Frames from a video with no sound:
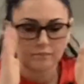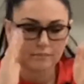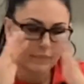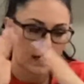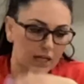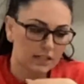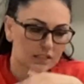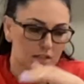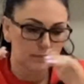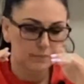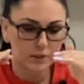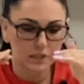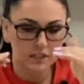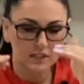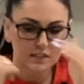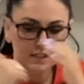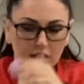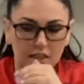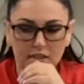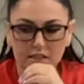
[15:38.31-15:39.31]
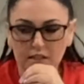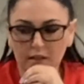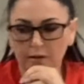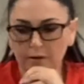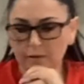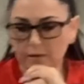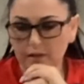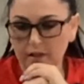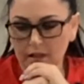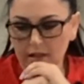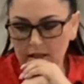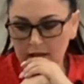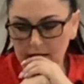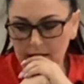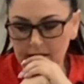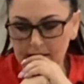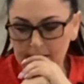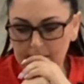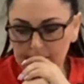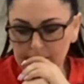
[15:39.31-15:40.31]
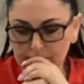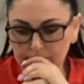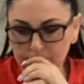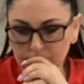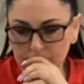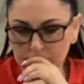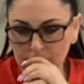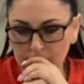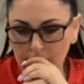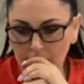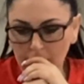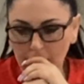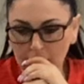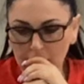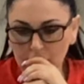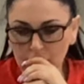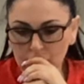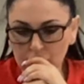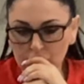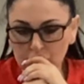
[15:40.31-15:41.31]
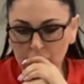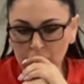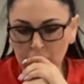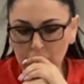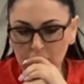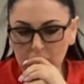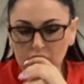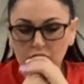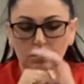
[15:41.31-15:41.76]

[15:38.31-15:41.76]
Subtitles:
Back to putting signs out. I usually,